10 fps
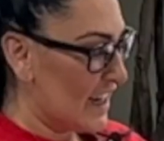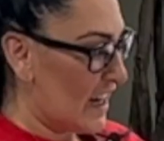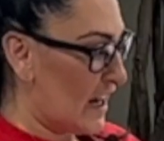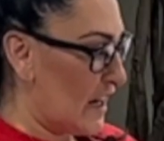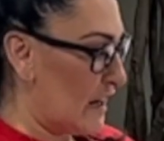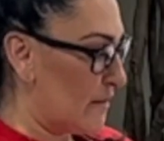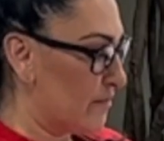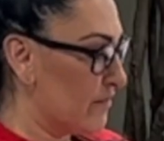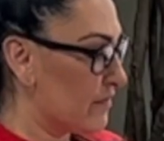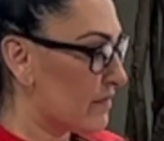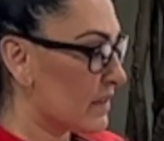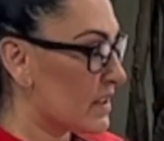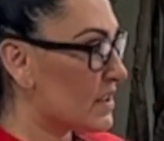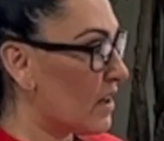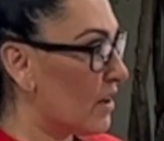
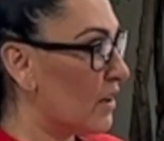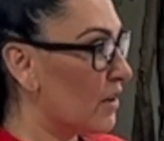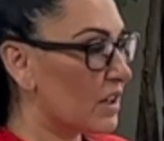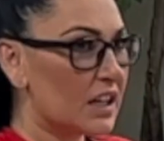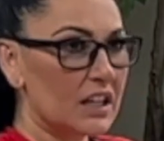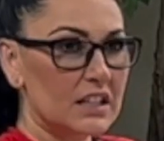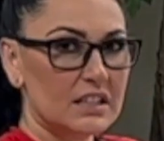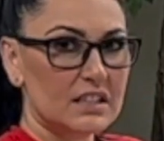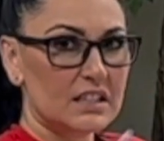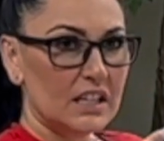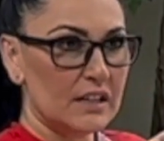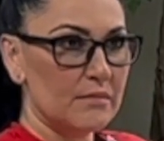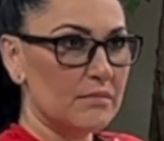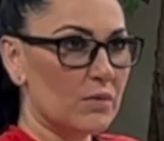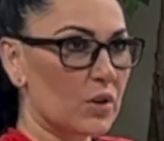So can it see
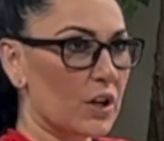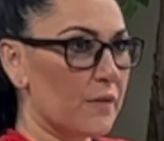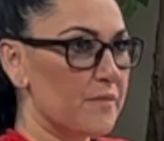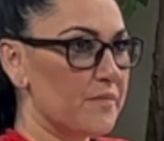him or no?